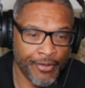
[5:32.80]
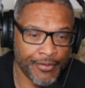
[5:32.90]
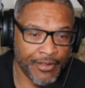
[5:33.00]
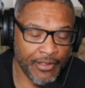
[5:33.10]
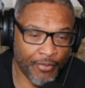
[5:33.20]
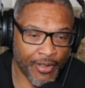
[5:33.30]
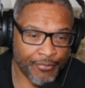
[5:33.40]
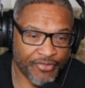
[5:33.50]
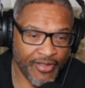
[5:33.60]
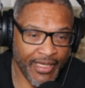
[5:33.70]
You know what
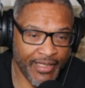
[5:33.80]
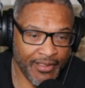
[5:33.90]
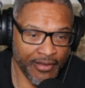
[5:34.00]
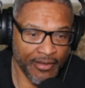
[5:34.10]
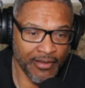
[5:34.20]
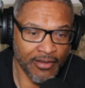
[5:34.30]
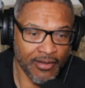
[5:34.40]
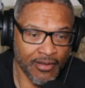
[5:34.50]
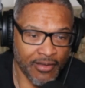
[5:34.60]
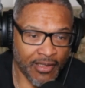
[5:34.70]
I'm saying?
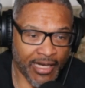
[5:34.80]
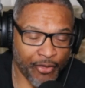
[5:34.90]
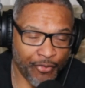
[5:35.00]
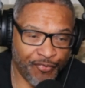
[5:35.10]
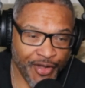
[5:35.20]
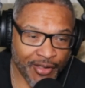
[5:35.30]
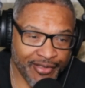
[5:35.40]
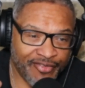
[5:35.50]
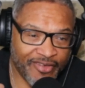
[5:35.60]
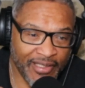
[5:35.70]
I don't feel
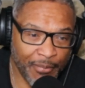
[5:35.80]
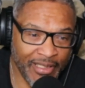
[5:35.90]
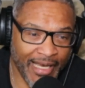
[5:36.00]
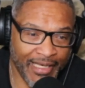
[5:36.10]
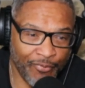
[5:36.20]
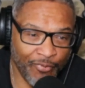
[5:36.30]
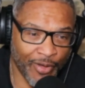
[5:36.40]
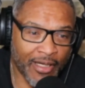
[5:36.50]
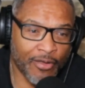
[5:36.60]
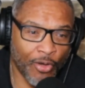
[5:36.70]
intimidated
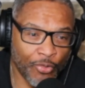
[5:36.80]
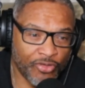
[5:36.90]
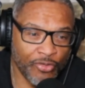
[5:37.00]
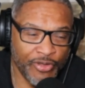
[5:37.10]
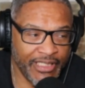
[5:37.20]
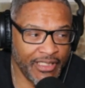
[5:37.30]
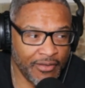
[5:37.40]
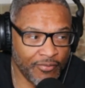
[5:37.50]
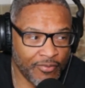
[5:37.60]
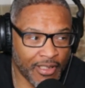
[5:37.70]
when I go to
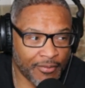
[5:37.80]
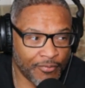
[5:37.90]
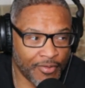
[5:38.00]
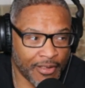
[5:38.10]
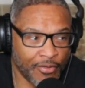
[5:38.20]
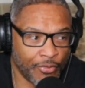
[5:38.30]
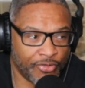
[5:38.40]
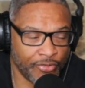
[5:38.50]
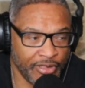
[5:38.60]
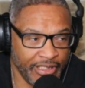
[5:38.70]
the when I when I go
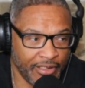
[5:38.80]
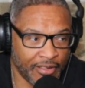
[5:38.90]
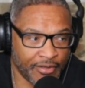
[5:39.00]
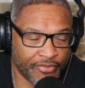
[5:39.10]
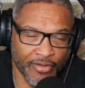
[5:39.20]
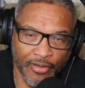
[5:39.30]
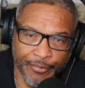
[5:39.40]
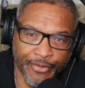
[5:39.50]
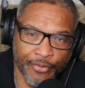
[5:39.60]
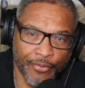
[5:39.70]
to the uh,
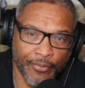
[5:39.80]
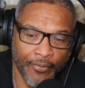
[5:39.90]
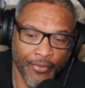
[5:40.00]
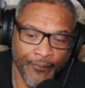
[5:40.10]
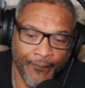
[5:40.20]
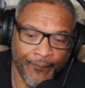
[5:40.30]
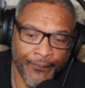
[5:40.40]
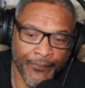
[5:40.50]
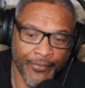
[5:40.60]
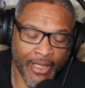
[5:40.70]
terminal.
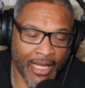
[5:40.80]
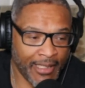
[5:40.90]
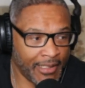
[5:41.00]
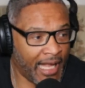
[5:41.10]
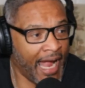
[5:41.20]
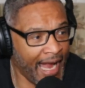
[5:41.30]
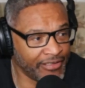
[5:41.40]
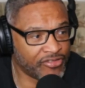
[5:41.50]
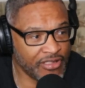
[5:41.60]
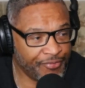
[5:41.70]
I
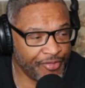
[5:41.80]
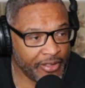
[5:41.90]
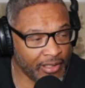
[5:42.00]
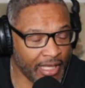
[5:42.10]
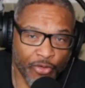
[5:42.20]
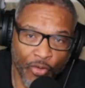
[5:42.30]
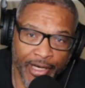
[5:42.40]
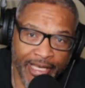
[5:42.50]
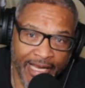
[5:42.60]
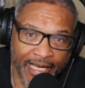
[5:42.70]
actually feel like
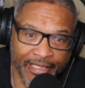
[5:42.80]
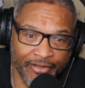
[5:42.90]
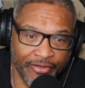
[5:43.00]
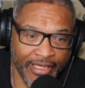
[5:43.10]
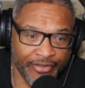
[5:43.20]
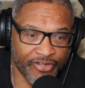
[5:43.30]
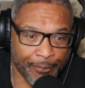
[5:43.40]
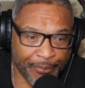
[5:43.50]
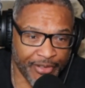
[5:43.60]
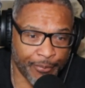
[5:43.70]
going in and, and
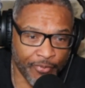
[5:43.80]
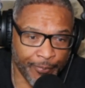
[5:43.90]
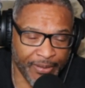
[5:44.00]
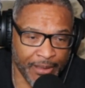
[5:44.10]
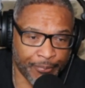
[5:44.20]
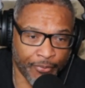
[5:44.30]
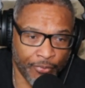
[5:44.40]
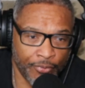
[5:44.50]
chop it up with people.